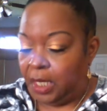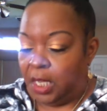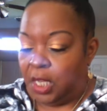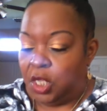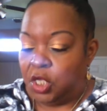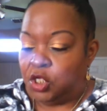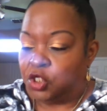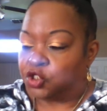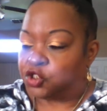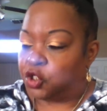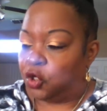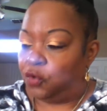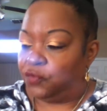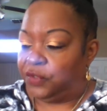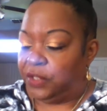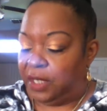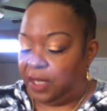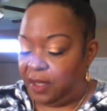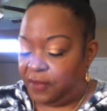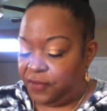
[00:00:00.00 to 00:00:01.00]
So
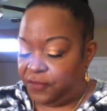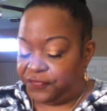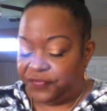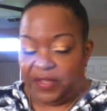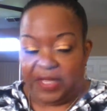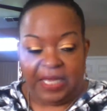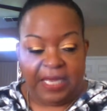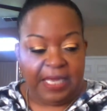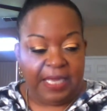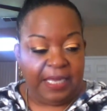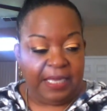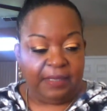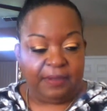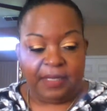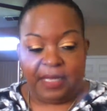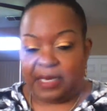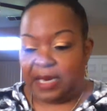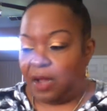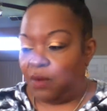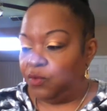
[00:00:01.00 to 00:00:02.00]
the other thing
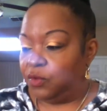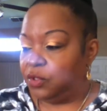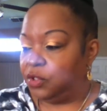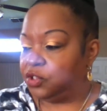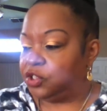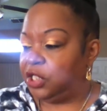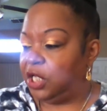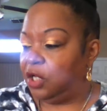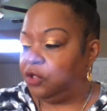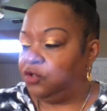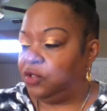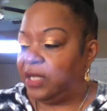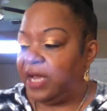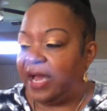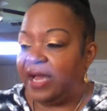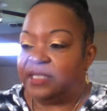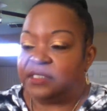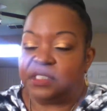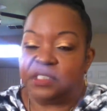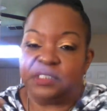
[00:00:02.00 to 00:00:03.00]
that I want to tell you
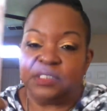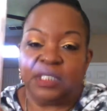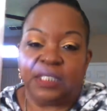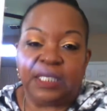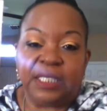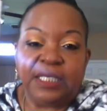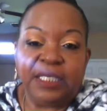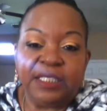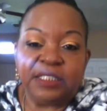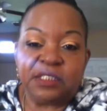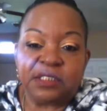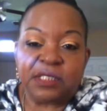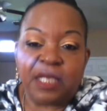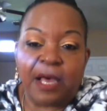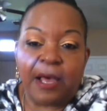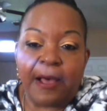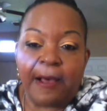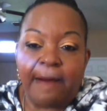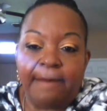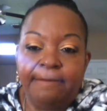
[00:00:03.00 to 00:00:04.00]
guys is the Kiss
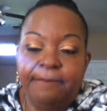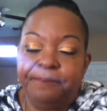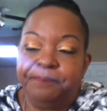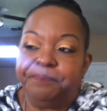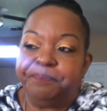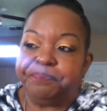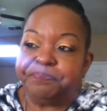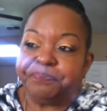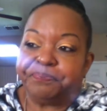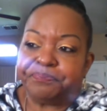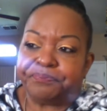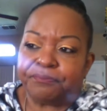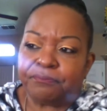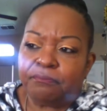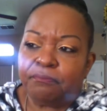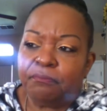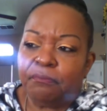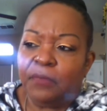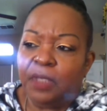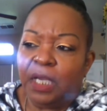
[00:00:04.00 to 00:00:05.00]

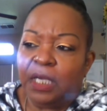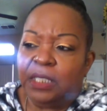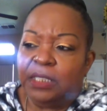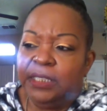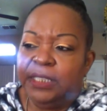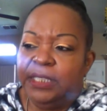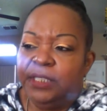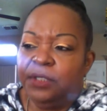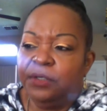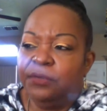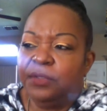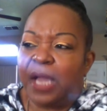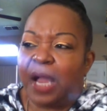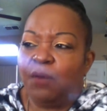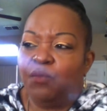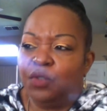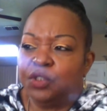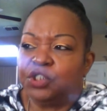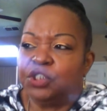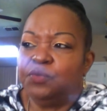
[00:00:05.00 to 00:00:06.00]
cleaner. I
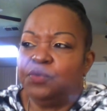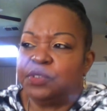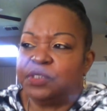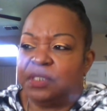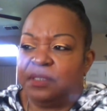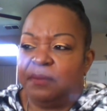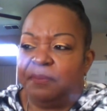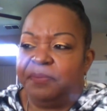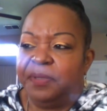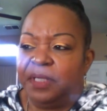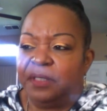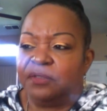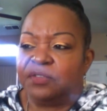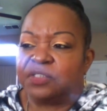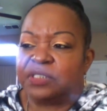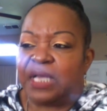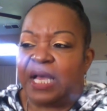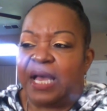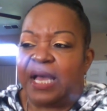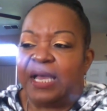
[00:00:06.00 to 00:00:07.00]
wish it was in a bigger
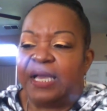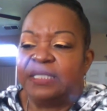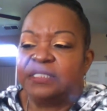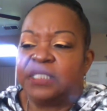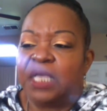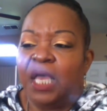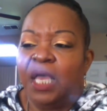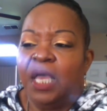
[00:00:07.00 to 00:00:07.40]
size.